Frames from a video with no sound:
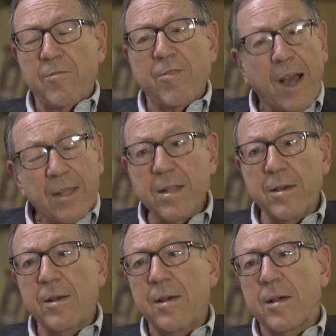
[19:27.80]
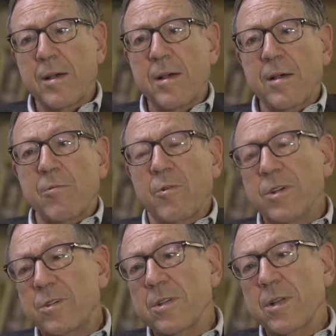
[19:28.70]
Finally,
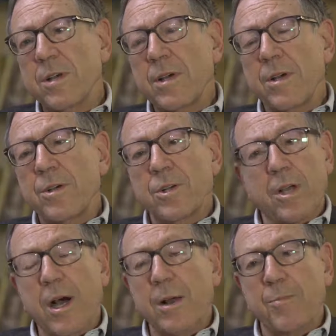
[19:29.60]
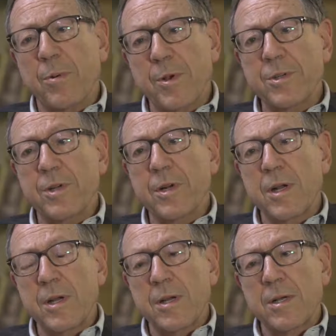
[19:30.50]
recently, she got permission
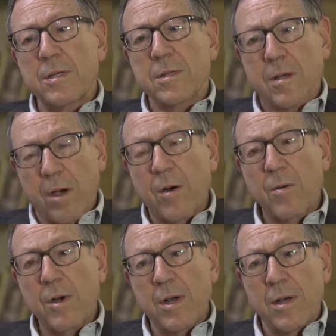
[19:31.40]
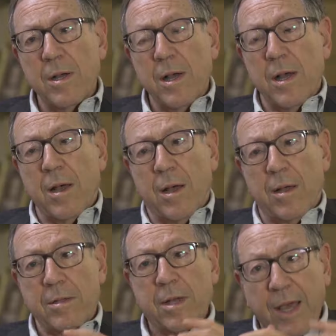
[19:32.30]
to go
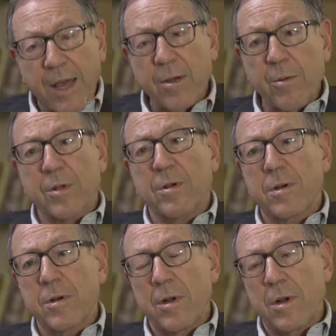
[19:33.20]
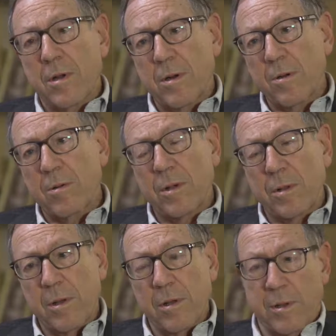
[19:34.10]
together with her
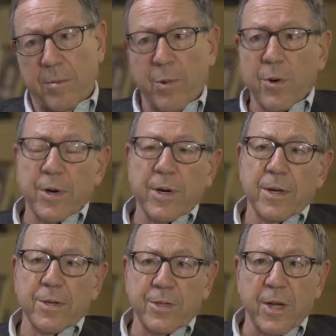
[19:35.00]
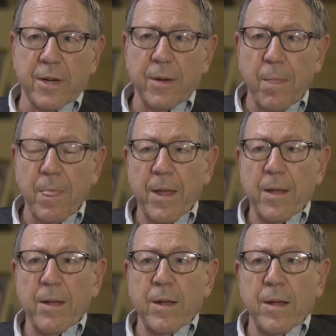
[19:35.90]
newly born son.
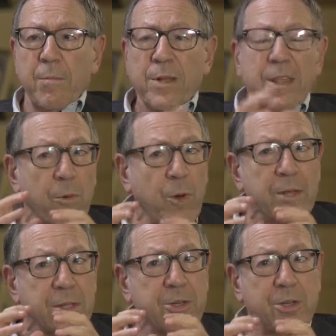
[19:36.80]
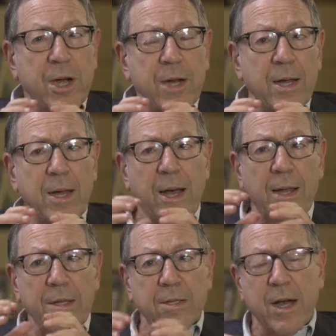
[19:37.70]
But they went to China
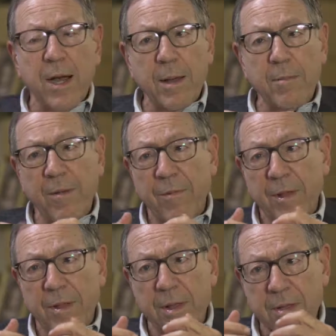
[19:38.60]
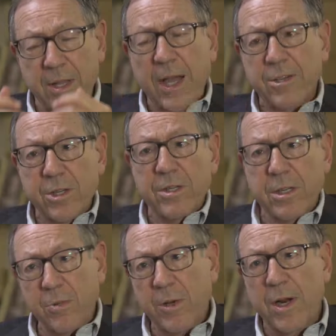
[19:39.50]
at a time of the
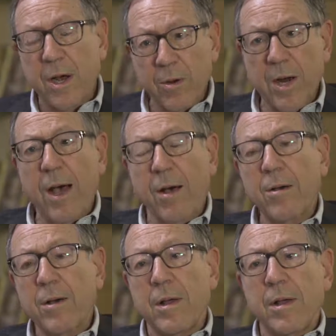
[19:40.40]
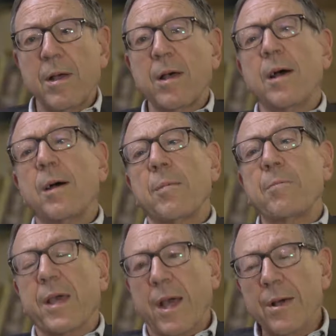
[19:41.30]
intentions, as we know now,
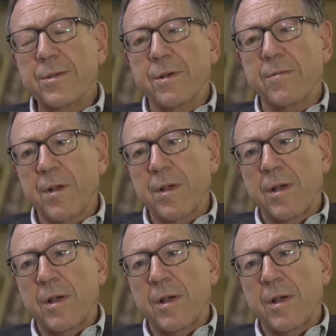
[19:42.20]
because of